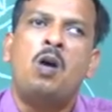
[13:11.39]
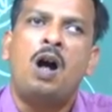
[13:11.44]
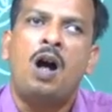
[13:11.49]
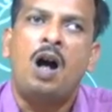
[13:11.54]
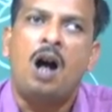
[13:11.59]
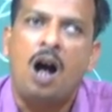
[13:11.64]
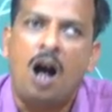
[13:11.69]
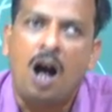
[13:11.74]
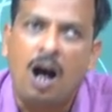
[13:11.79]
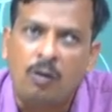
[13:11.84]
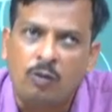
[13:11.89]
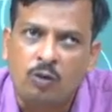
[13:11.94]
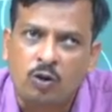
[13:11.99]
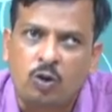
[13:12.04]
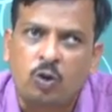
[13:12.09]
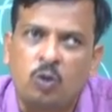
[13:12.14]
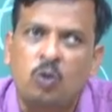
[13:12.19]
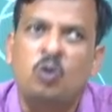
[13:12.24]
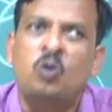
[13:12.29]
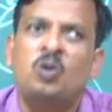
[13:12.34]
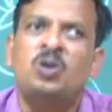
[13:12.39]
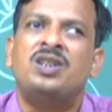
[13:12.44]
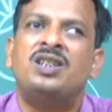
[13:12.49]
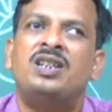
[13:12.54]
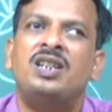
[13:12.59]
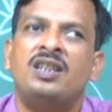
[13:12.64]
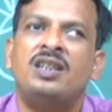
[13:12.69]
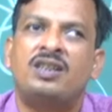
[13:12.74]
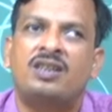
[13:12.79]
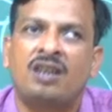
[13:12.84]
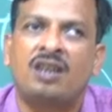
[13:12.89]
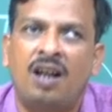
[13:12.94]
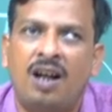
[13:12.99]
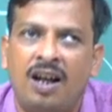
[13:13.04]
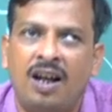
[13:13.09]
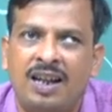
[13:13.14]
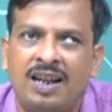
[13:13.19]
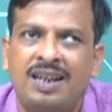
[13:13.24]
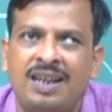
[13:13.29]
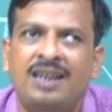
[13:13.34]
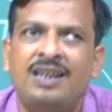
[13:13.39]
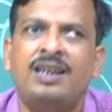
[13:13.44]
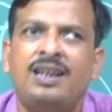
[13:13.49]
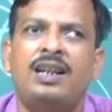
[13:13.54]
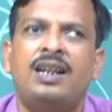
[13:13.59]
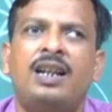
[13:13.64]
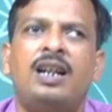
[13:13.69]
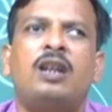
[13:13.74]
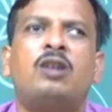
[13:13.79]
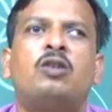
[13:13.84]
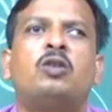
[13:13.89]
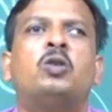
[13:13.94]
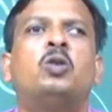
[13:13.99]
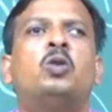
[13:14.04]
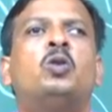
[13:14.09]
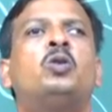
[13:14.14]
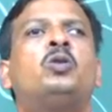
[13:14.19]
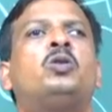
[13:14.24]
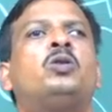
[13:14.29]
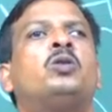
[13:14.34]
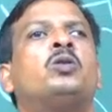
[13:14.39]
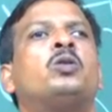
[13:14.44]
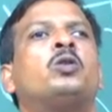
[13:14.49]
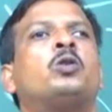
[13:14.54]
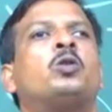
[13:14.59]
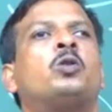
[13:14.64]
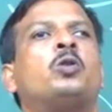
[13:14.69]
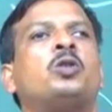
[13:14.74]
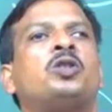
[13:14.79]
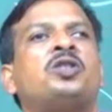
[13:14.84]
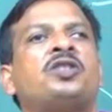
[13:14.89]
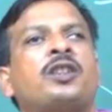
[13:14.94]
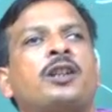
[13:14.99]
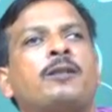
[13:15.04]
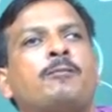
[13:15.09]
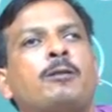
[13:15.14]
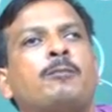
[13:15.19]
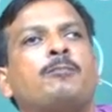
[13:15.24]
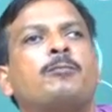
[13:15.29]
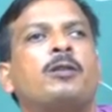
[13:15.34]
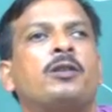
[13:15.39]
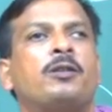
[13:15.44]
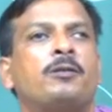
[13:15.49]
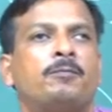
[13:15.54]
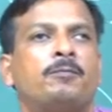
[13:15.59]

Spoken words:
how to design a good question paper,